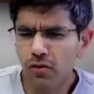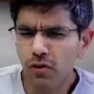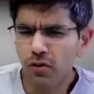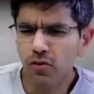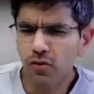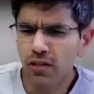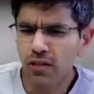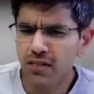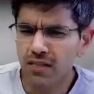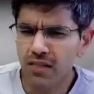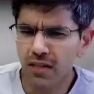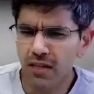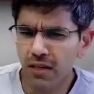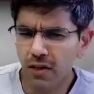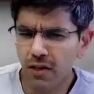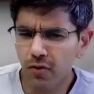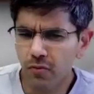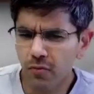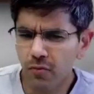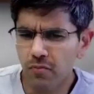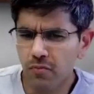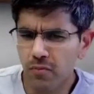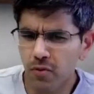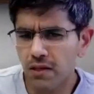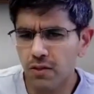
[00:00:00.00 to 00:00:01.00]
you listen.
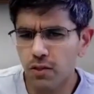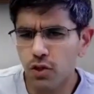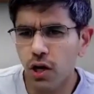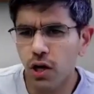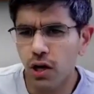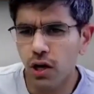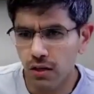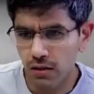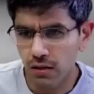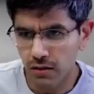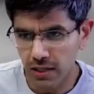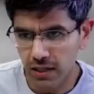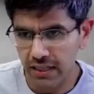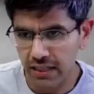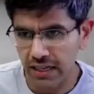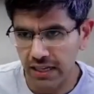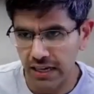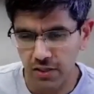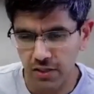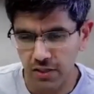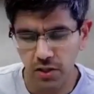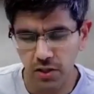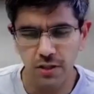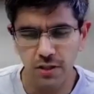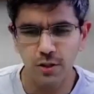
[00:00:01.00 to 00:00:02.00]
It's called in the
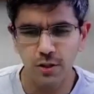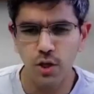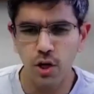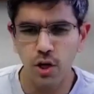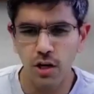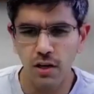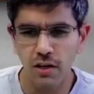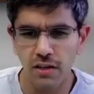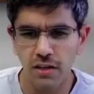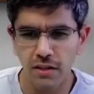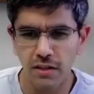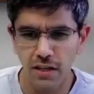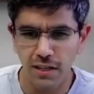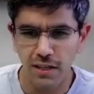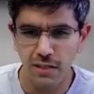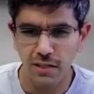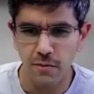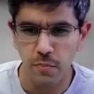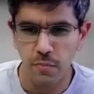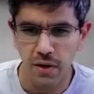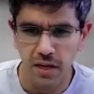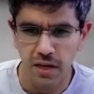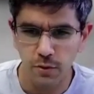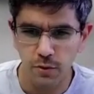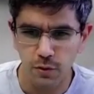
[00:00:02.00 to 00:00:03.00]
industry, it's called a
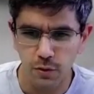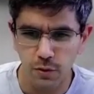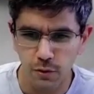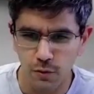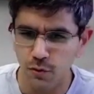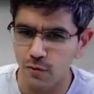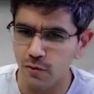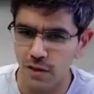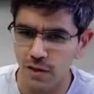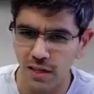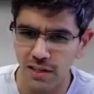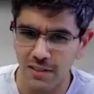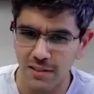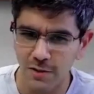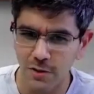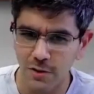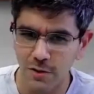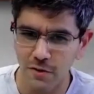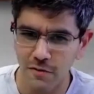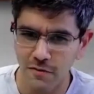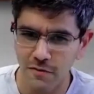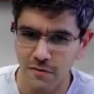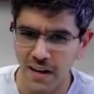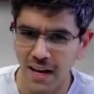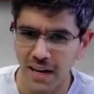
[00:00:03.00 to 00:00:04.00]
trust breakthrough, right?
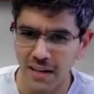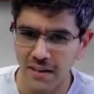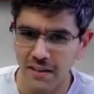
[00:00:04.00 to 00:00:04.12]
So you've